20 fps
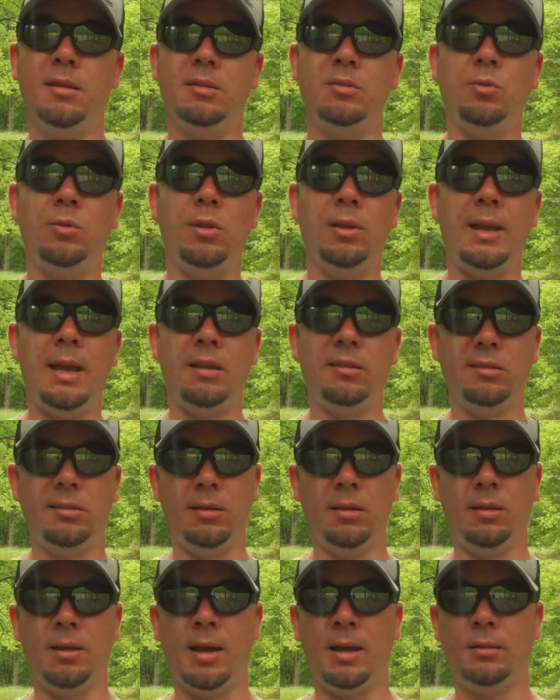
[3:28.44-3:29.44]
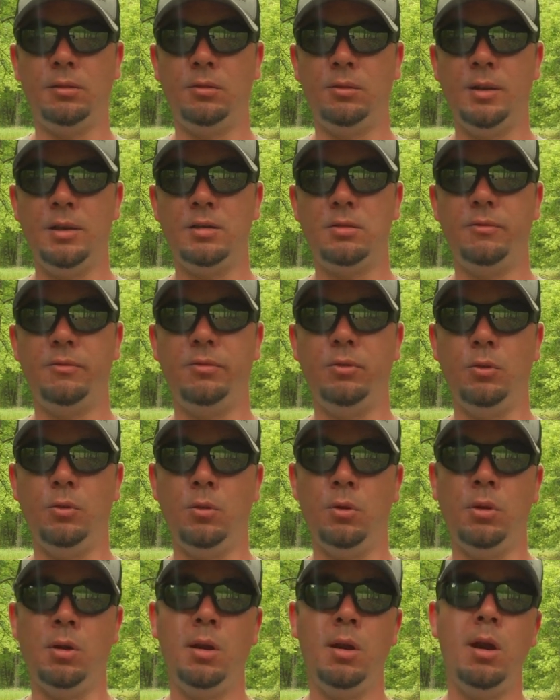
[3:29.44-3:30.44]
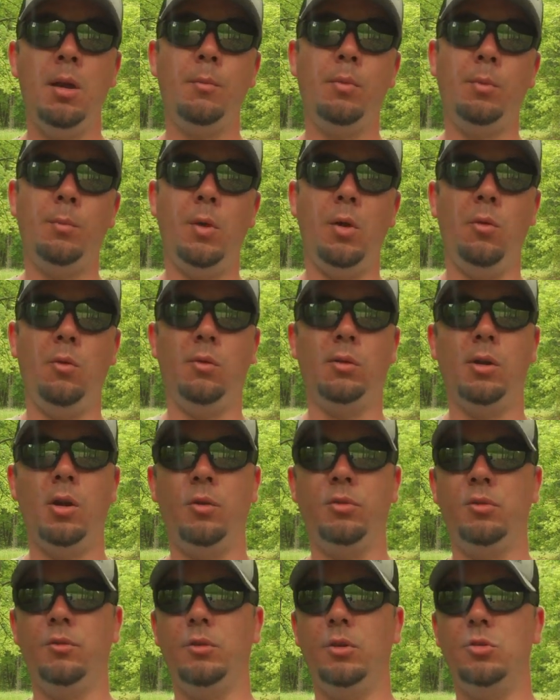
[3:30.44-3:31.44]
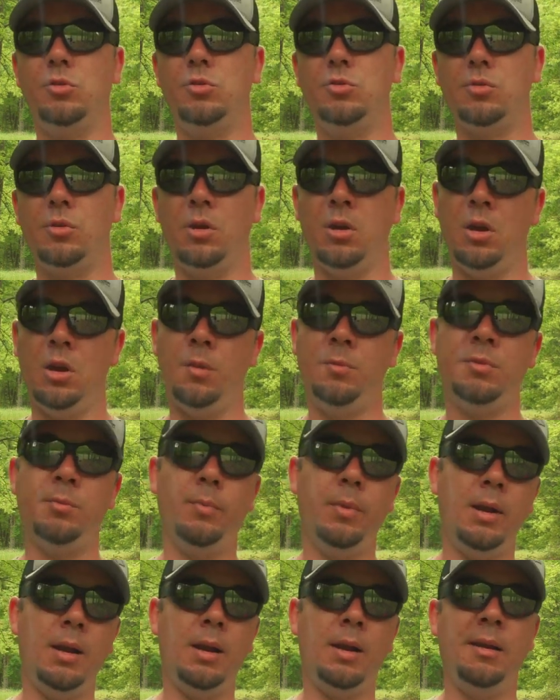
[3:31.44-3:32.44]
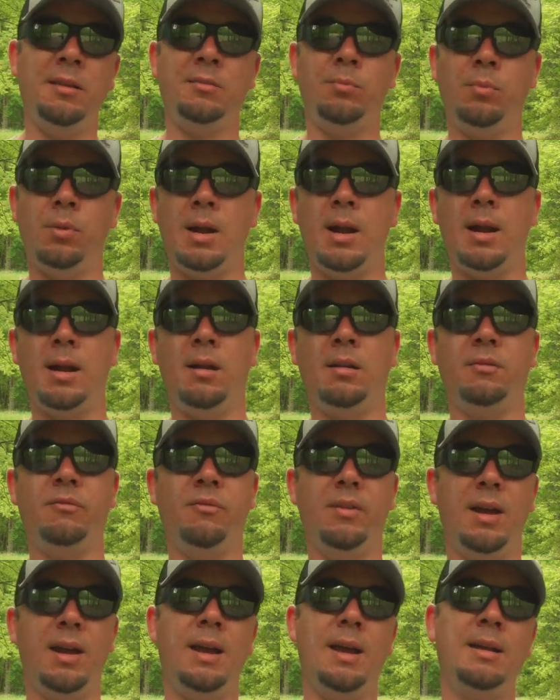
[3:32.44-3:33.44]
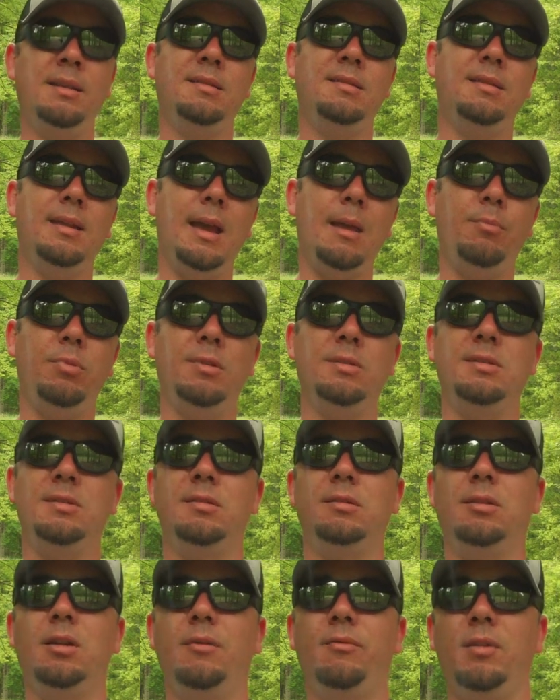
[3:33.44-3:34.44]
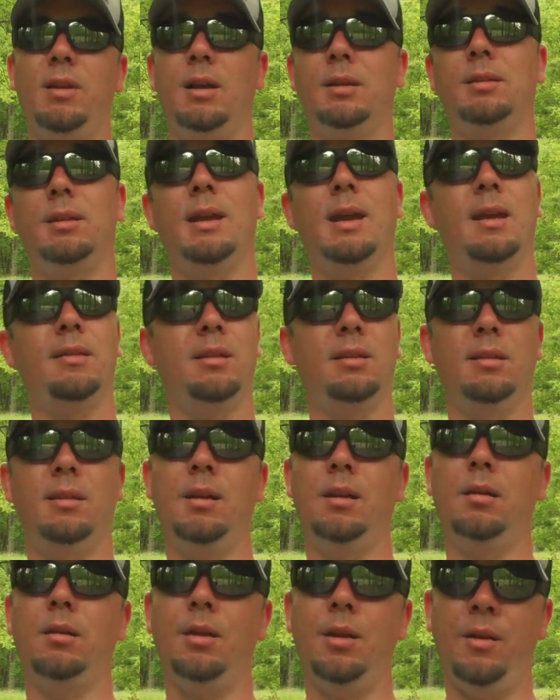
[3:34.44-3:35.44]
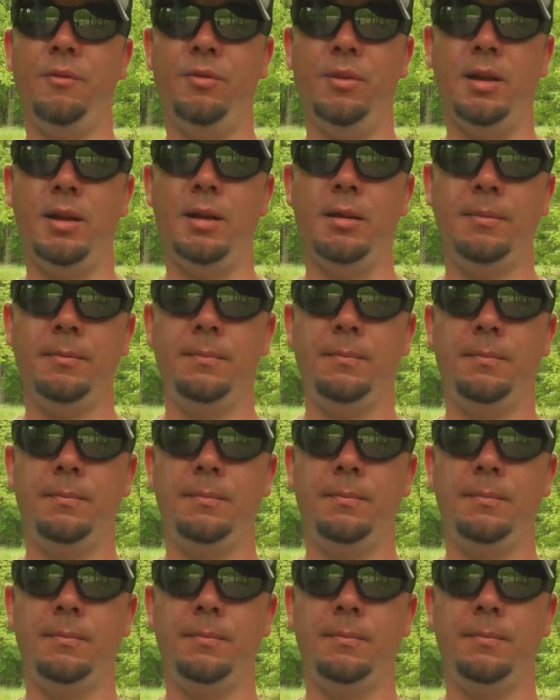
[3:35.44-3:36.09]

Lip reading: This will allow sunlight to reach the floor, promoting growth of new shrubs, berries, briars, vines, saplings, and stuff like that, and the deer love that.